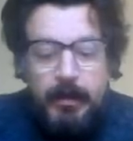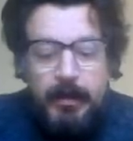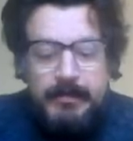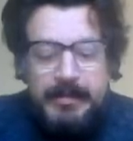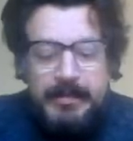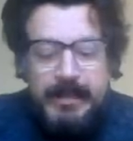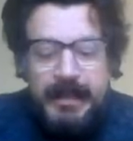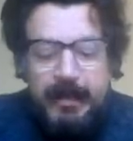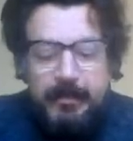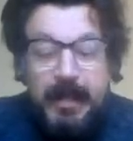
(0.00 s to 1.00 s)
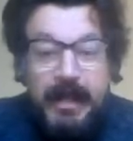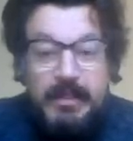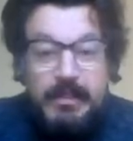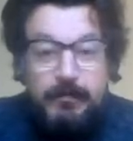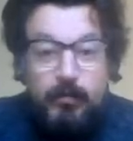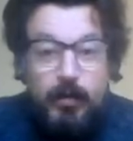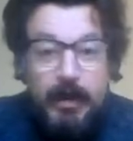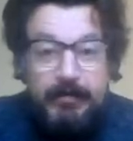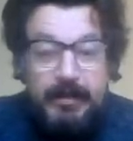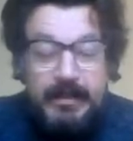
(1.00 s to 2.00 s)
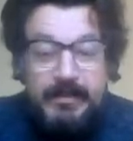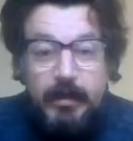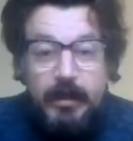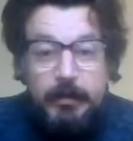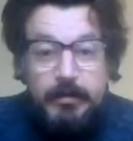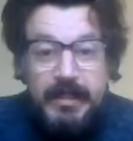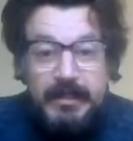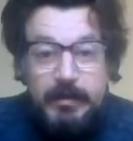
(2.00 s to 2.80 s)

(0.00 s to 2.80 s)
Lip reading: setting out the case for having these highly protected